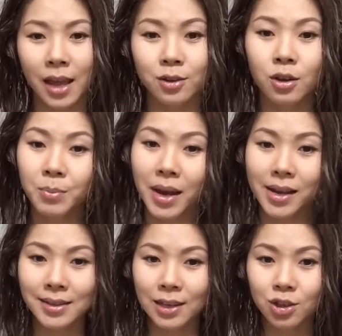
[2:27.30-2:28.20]
I took my
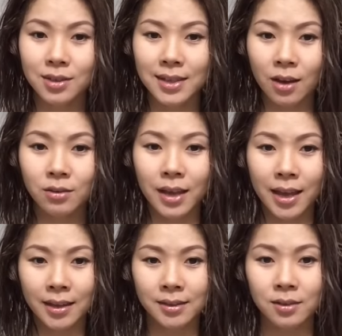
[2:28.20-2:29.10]
extensions out
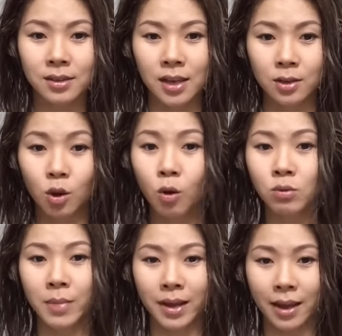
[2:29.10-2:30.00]
and
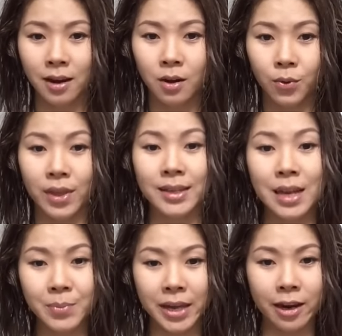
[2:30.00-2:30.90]
toned my hair with a
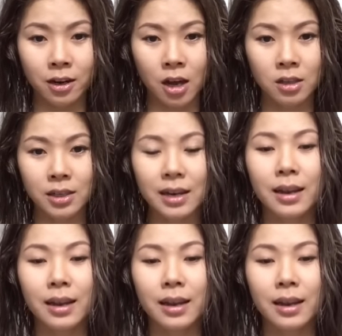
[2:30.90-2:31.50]
demi hair color.